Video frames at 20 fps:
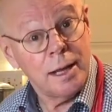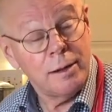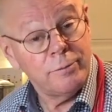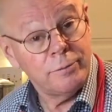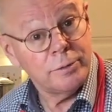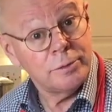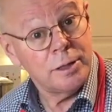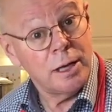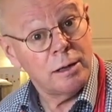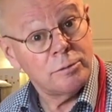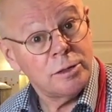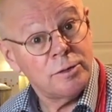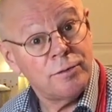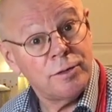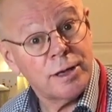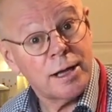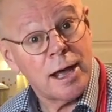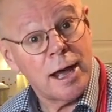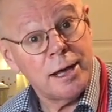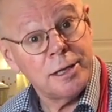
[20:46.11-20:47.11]
the
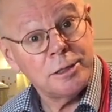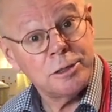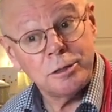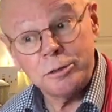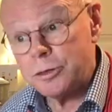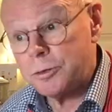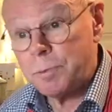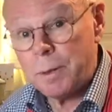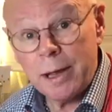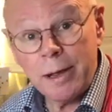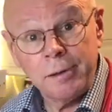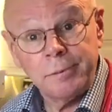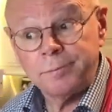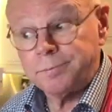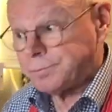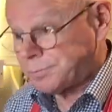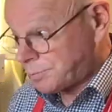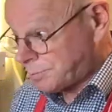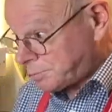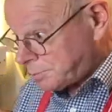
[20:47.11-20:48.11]
notifications bell,